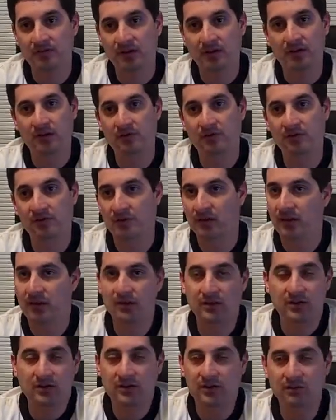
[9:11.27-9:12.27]
of
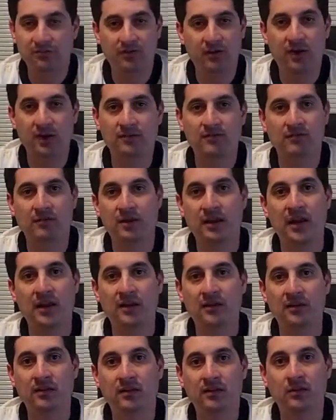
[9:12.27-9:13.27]
saying, you know what, fine, forget
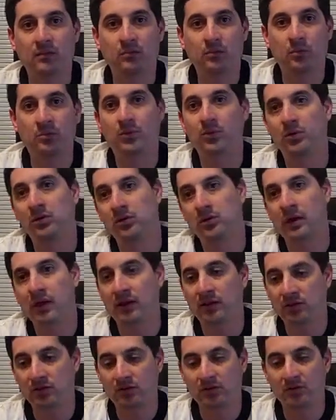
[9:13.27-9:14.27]
it. We'll pull you
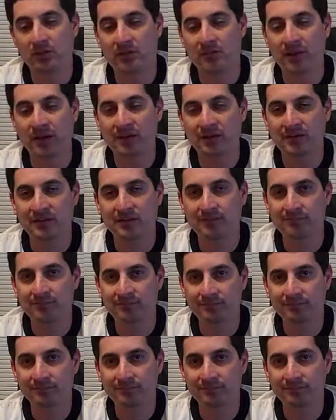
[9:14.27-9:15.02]
out. You can be my team.